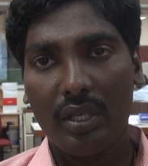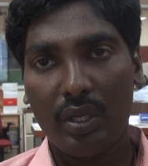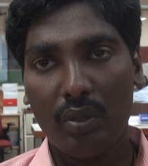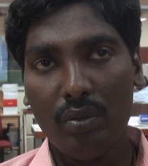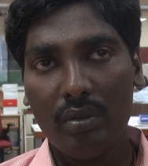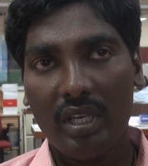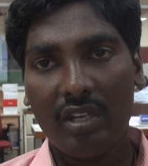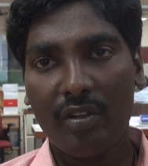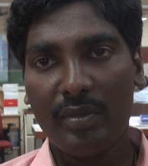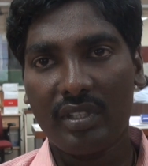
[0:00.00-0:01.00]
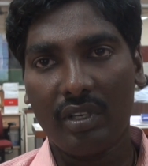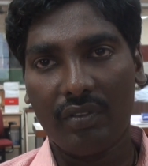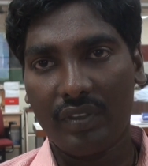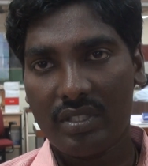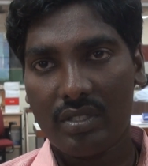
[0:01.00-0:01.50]
queue, it will be served
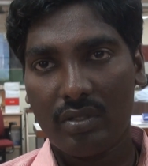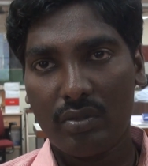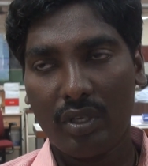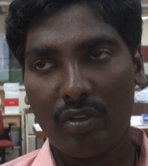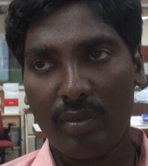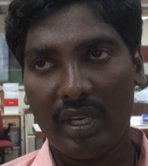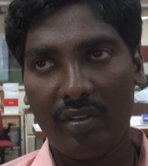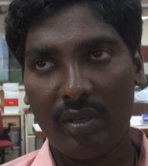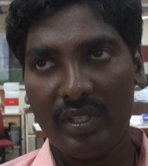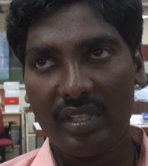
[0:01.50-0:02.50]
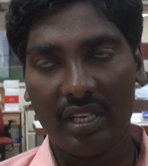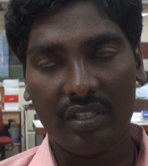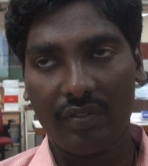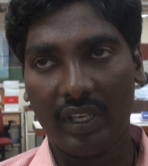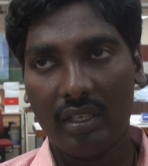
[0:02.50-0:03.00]
first. So everybody will be
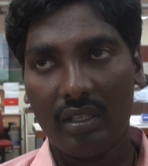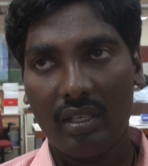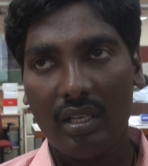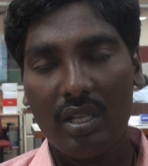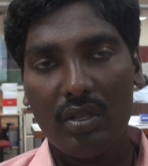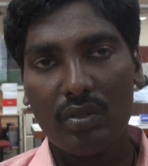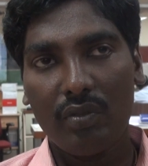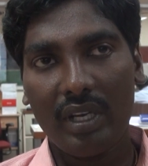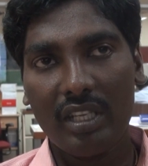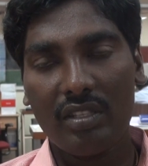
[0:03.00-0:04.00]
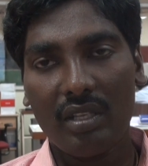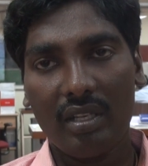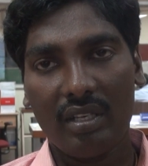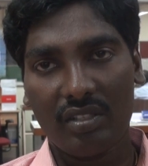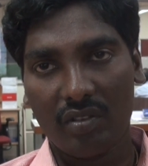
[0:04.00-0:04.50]
satisfied. So what is
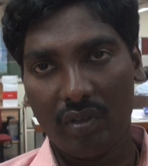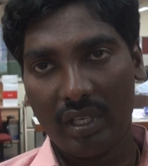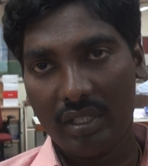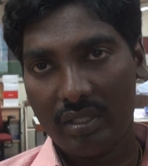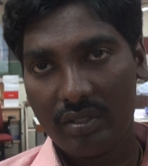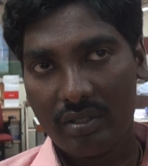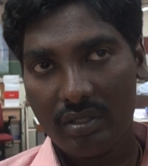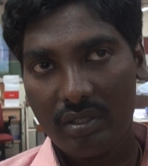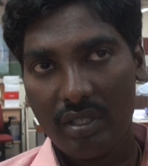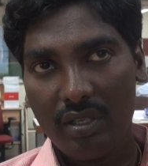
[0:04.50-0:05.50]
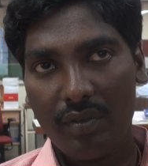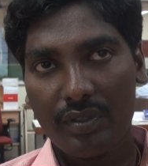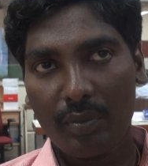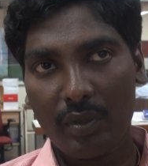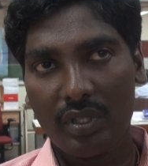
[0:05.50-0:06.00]
the disadvantages? If
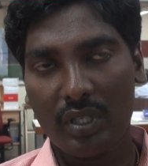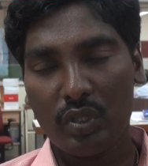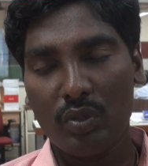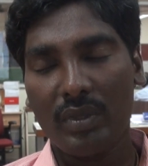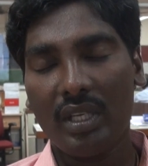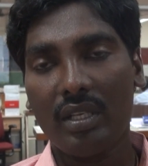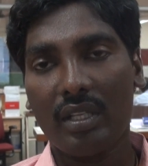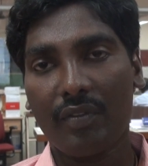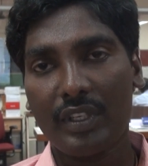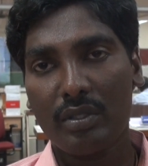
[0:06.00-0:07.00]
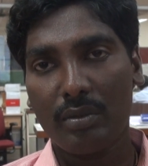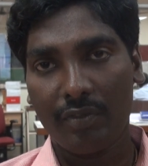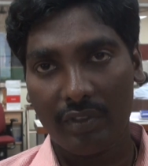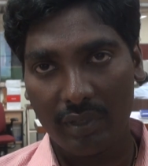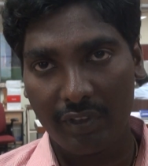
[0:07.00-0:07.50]
suppose assume that
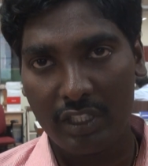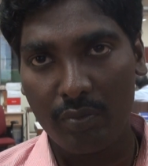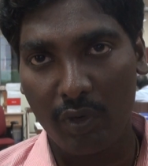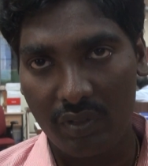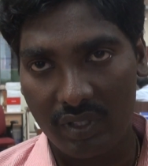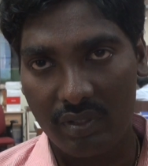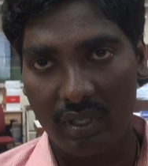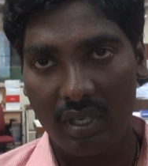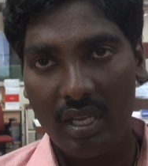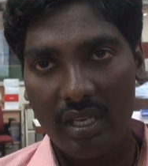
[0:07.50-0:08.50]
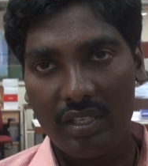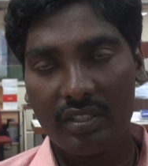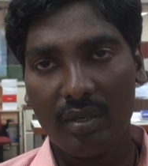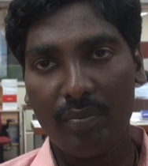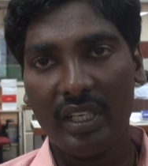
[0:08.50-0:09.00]
the first process is
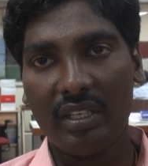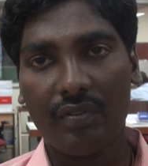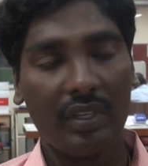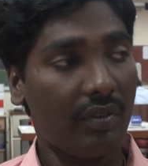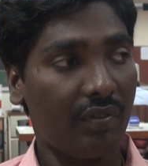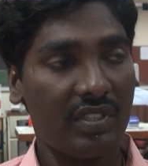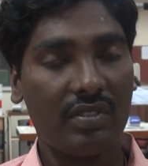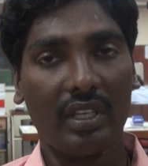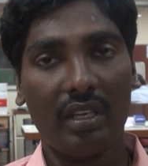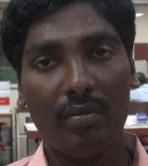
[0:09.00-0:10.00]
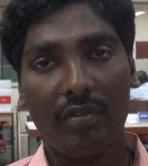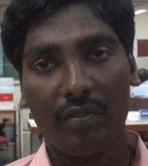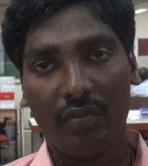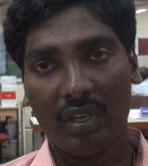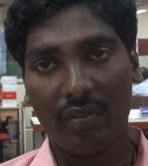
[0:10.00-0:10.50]
completed for the first time
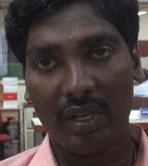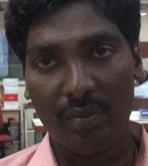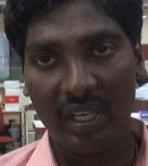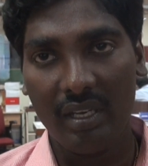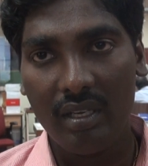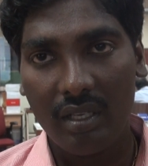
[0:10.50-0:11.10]
for 1 minute,